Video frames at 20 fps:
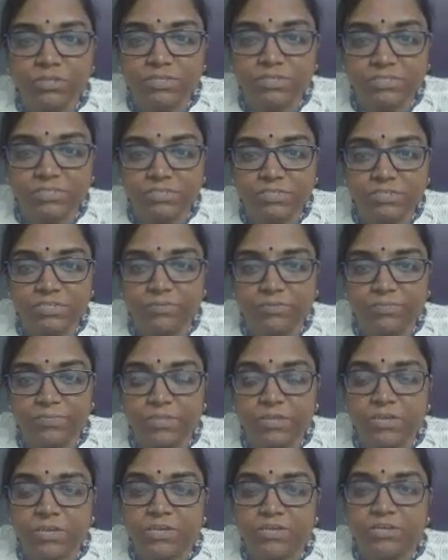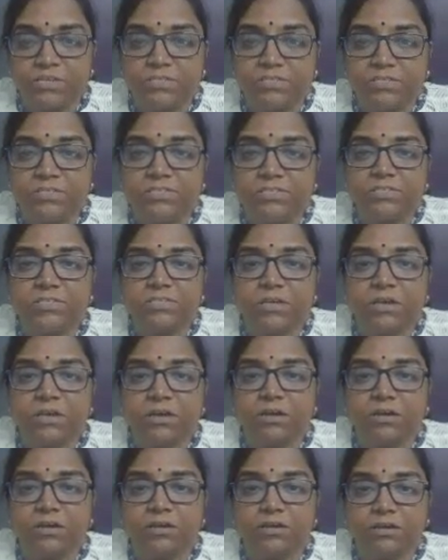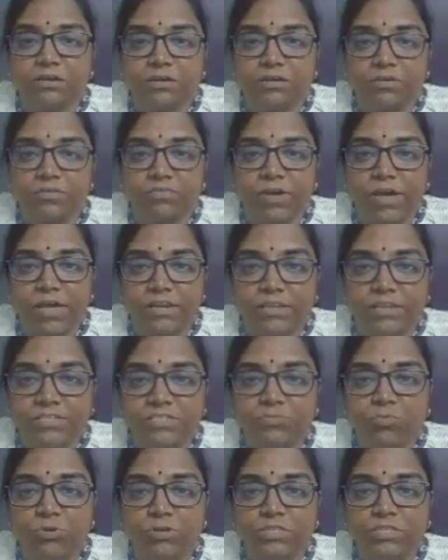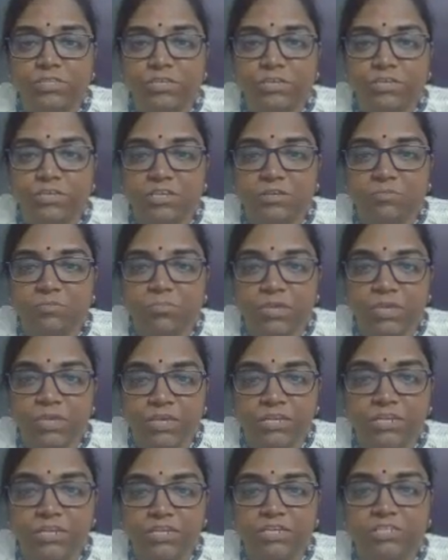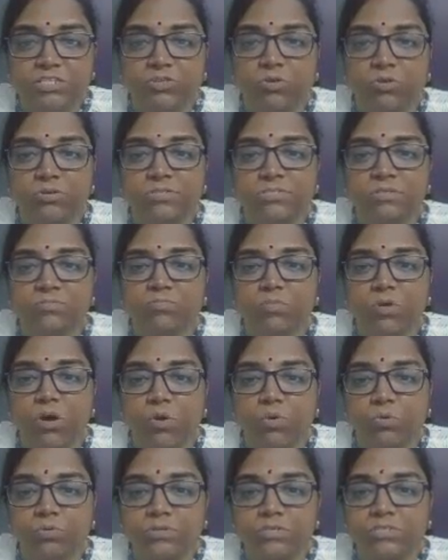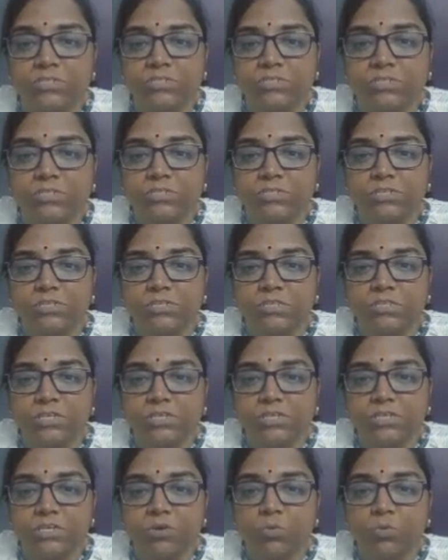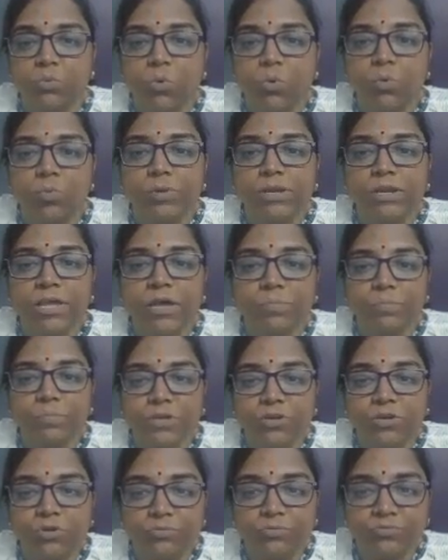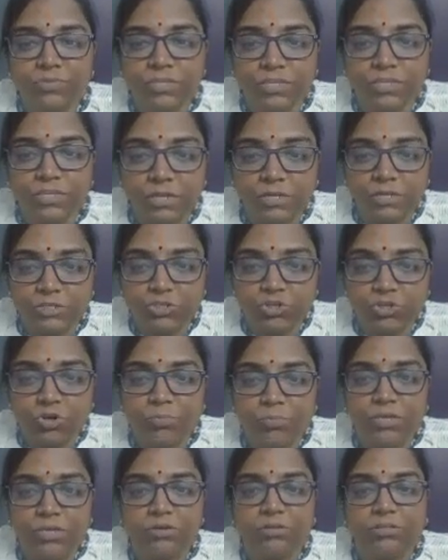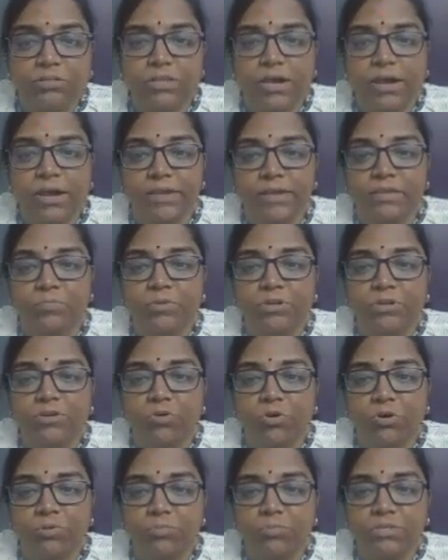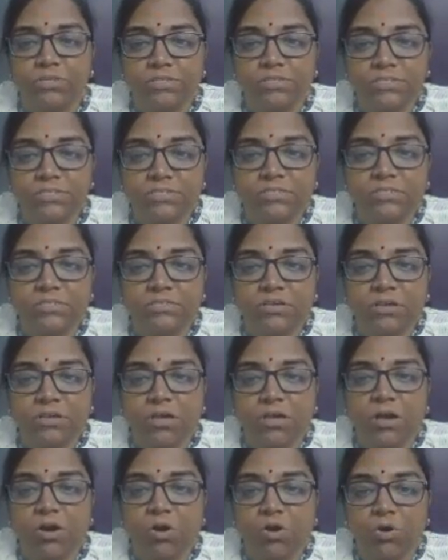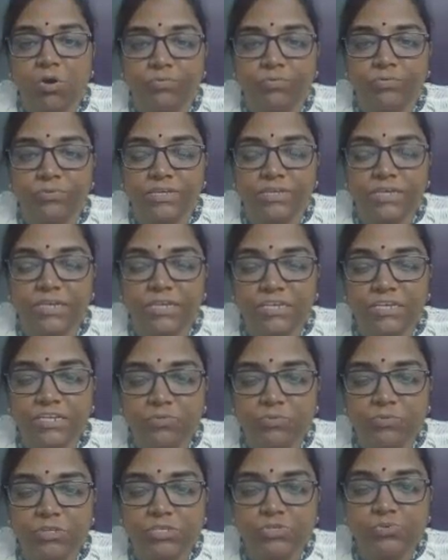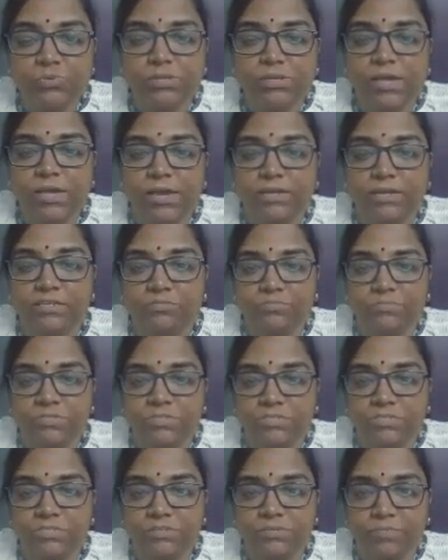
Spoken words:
theory. This valence bond theory mainly talks about the overlapping of the atomic or the hybrid orbitals of individual atoms.